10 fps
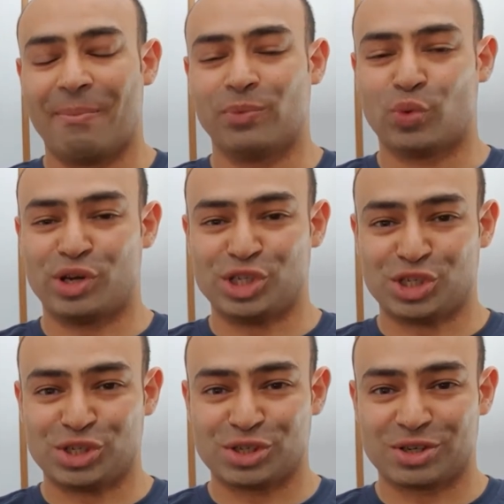
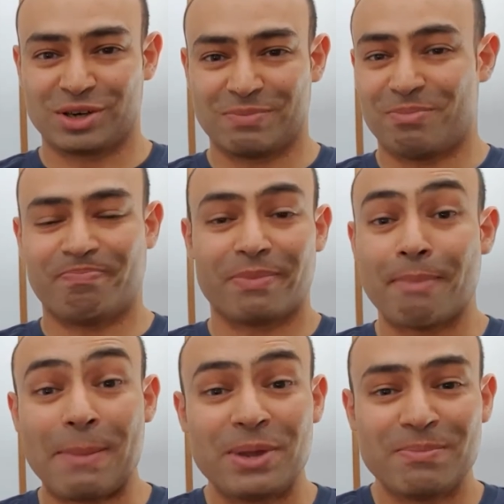which
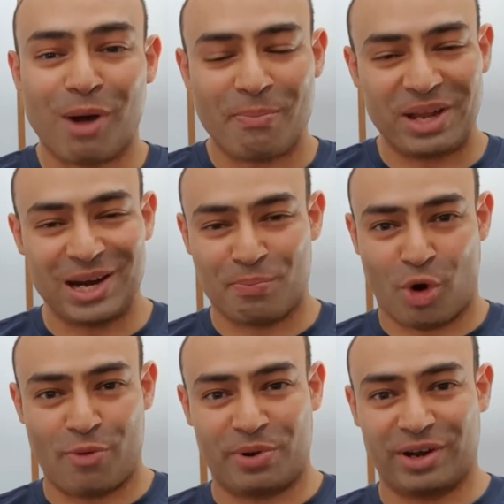might be
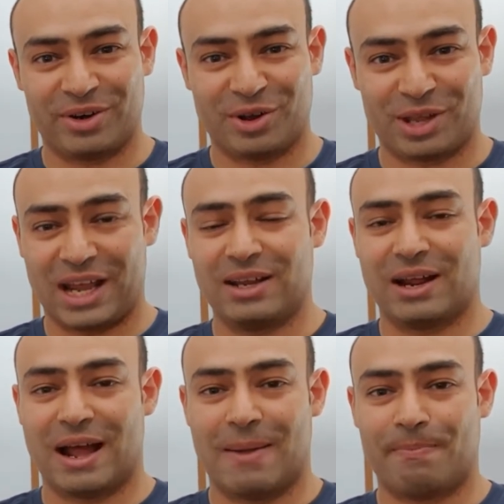inappropriate, okay?
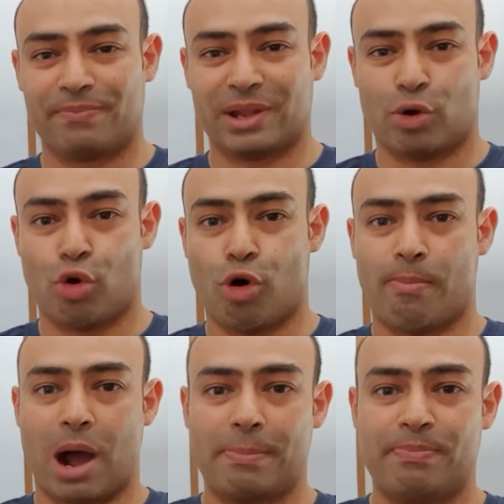Or
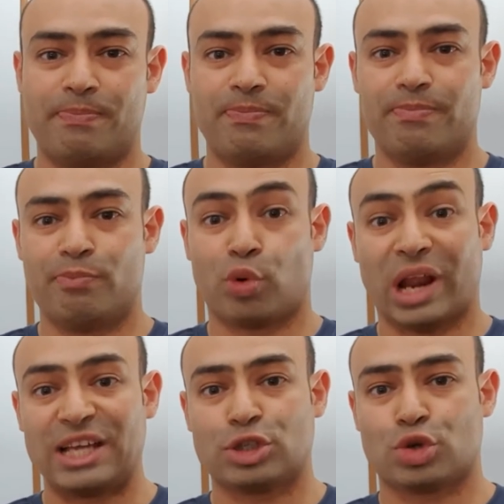might
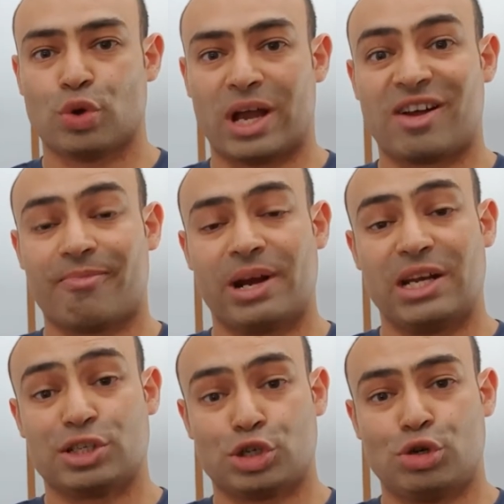relate to a government
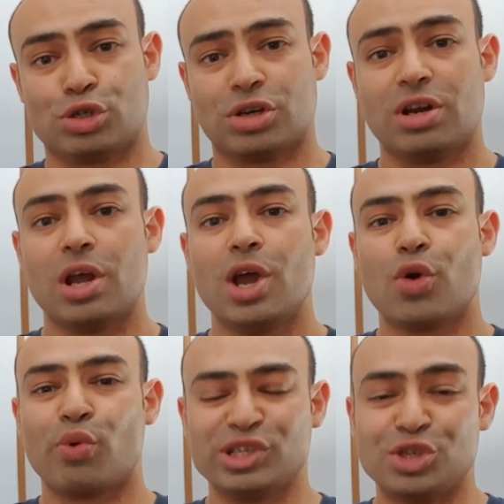institution,
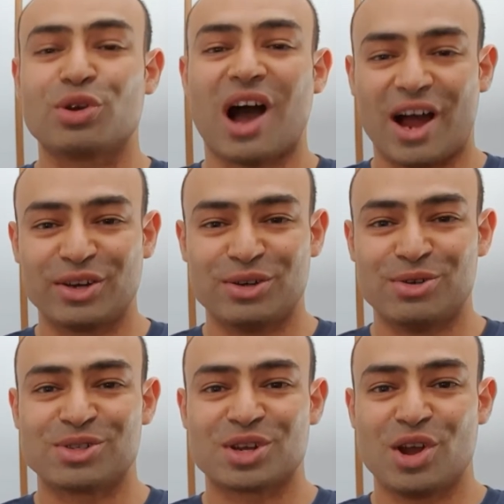which you can't
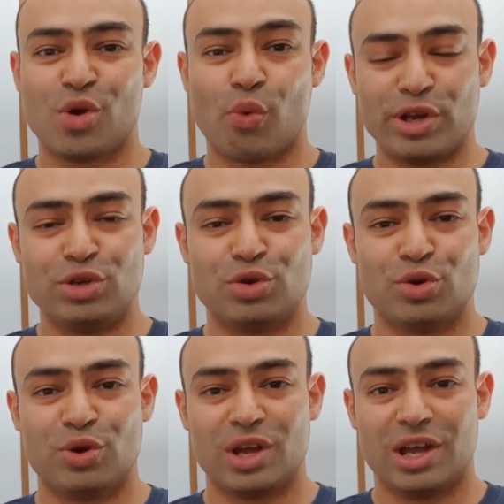use when you